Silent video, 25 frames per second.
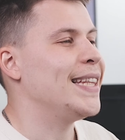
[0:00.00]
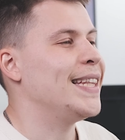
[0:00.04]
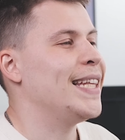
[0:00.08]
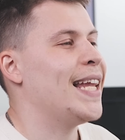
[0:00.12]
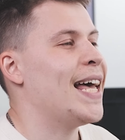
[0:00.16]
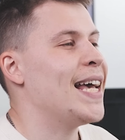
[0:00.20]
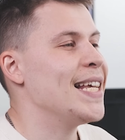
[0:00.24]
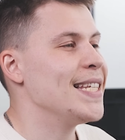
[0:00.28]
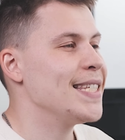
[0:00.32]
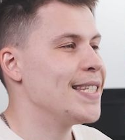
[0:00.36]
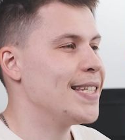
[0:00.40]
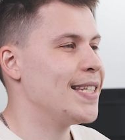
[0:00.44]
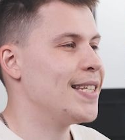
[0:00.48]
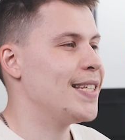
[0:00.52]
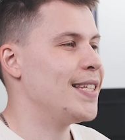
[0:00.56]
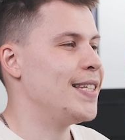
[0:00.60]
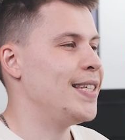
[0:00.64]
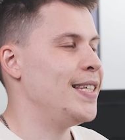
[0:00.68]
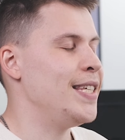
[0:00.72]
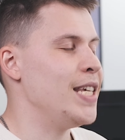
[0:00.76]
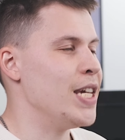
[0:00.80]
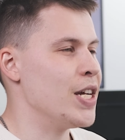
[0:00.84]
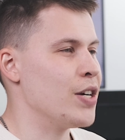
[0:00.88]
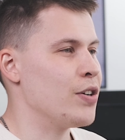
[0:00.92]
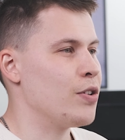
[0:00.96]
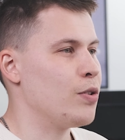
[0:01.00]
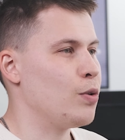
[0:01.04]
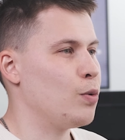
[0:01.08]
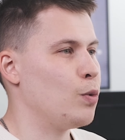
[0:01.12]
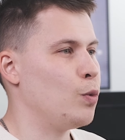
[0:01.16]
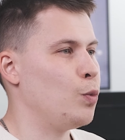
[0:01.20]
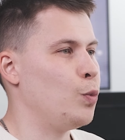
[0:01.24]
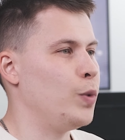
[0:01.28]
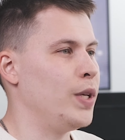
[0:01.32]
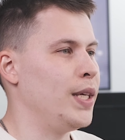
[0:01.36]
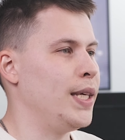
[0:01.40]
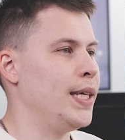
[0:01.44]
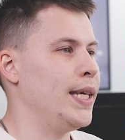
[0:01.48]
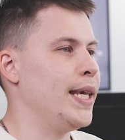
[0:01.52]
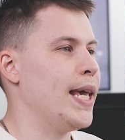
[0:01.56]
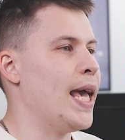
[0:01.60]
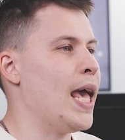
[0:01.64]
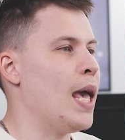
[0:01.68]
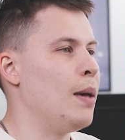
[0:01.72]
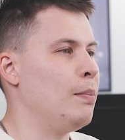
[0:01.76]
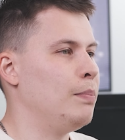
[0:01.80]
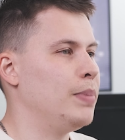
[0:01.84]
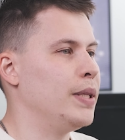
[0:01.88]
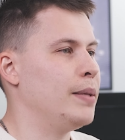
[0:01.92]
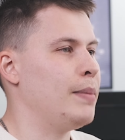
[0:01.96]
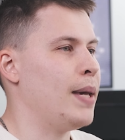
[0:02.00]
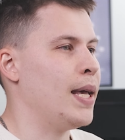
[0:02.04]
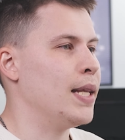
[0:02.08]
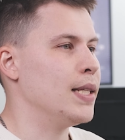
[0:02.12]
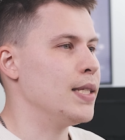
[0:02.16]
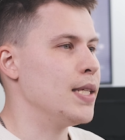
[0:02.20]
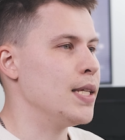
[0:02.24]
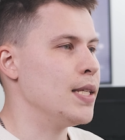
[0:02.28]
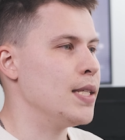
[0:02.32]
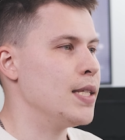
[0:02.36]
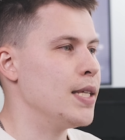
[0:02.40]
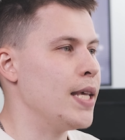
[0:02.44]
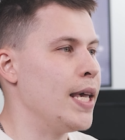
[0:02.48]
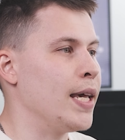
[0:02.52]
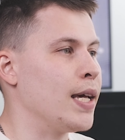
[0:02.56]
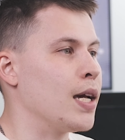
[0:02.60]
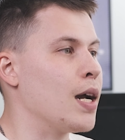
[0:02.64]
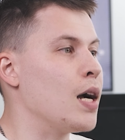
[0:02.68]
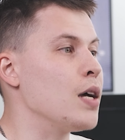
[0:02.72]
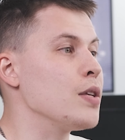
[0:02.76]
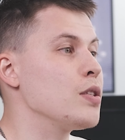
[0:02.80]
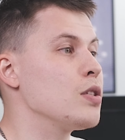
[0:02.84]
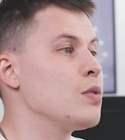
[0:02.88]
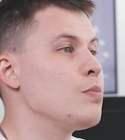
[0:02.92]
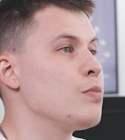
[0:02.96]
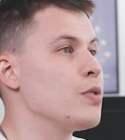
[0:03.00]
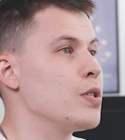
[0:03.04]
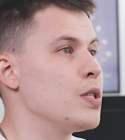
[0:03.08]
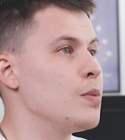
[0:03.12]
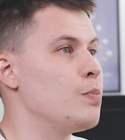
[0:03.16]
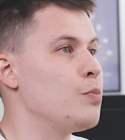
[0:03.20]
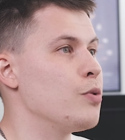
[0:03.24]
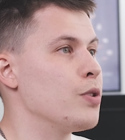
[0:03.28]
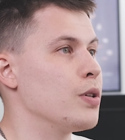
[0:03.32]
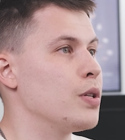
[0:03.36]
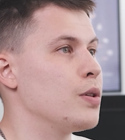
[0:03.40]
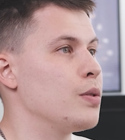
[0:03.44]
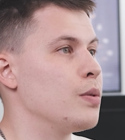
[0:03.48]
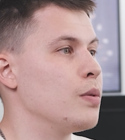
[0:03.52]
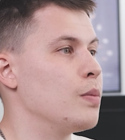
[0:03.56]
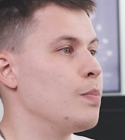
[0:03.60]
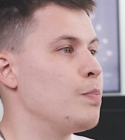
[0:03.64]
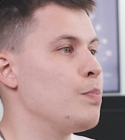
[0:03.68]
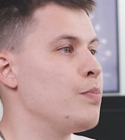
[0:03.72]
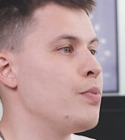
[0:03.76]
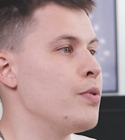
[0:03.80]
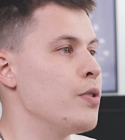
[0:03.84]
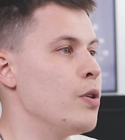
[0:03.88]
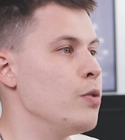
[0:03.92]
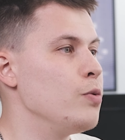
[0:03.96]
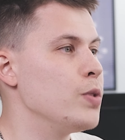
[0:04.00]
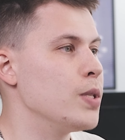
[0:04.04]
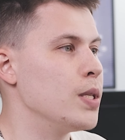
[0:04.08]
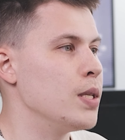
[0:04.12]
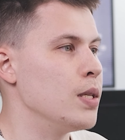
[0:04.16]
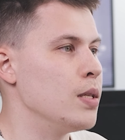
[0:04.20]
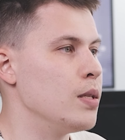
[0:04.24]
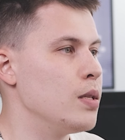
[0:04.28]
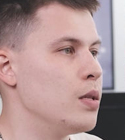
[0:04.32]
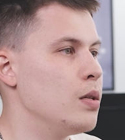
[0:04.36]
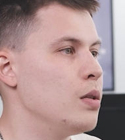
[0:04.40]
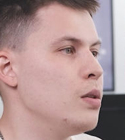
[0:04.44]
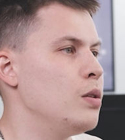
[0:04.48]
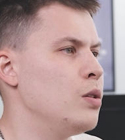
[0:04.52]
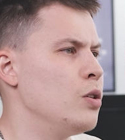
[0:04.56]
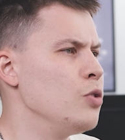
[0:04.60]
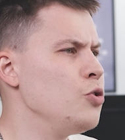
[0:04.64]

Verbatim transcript: Last year, we implemented a customer support process,